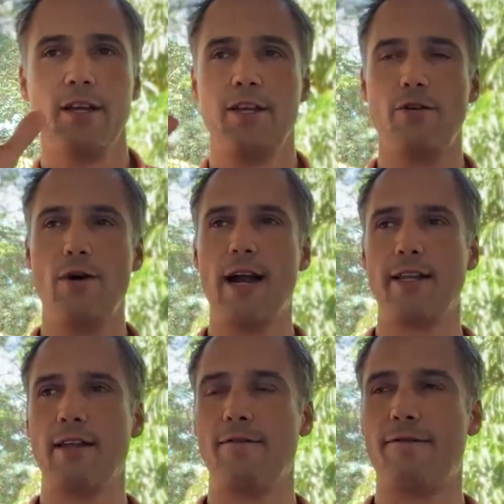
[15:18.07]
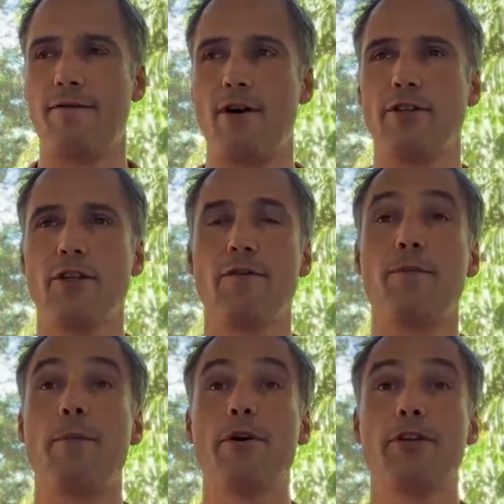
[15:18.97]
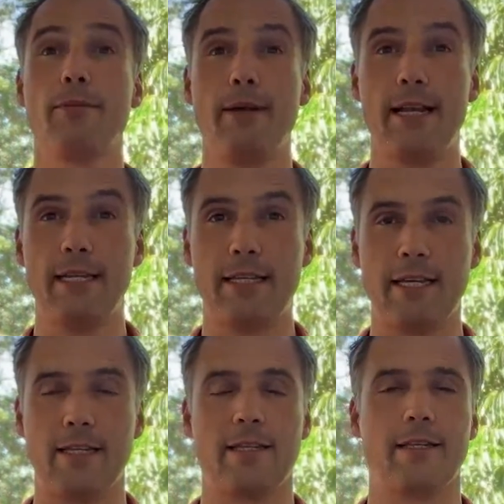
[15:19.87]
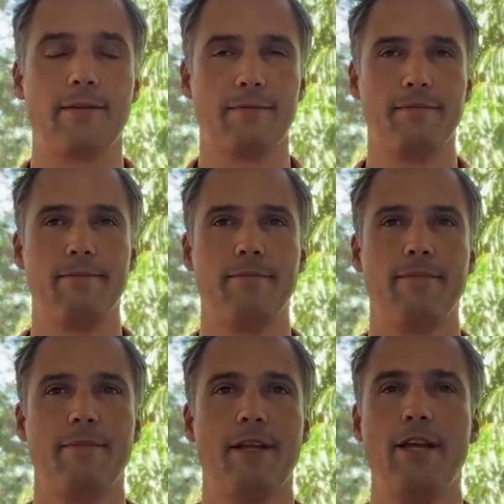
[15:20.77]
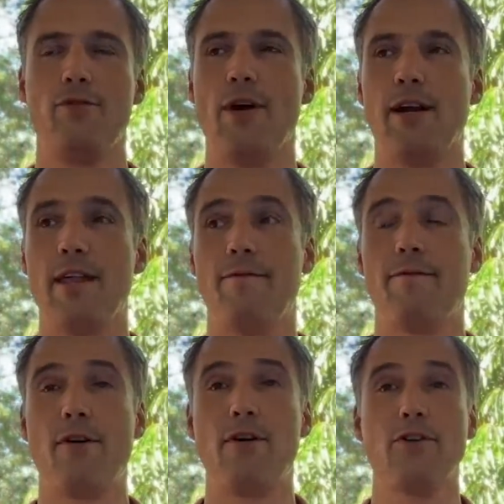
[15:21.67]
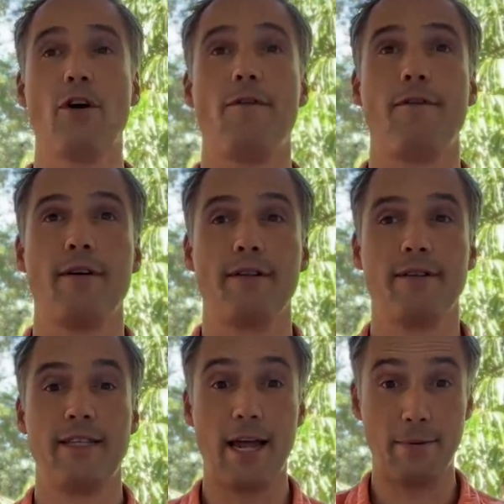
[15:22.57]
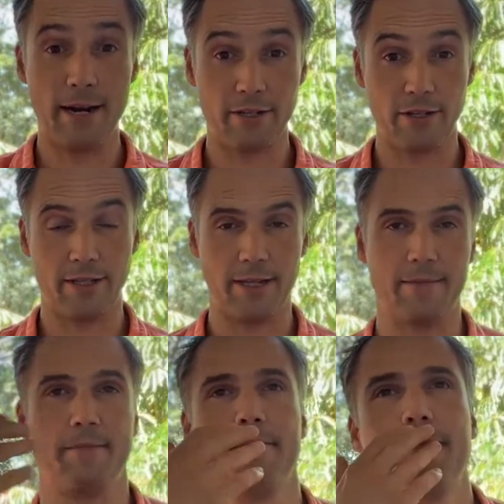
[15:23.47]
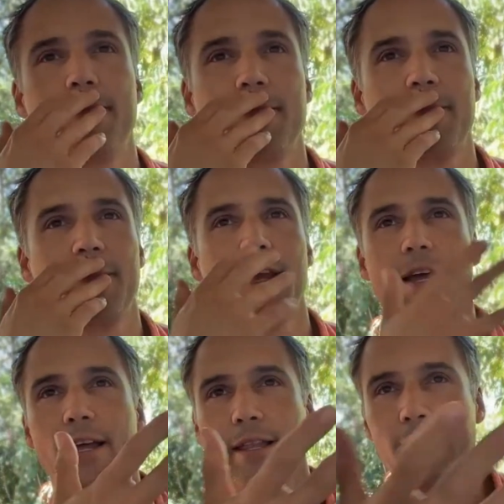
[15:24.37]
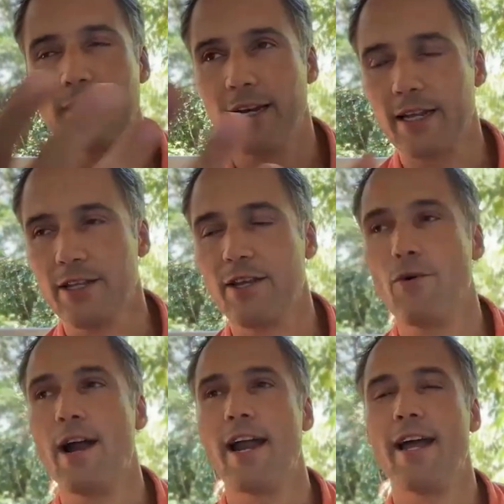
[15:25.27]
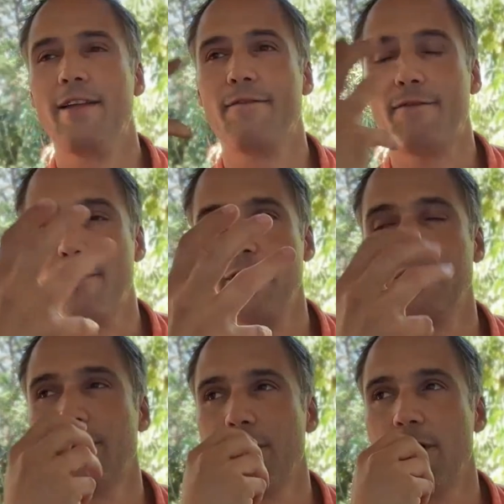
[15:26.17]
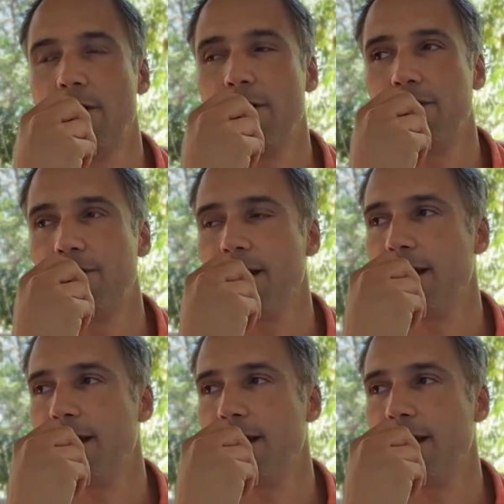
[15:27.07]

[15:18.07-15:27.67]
You are in front of possibilities. You are in front of diversity. You are in front of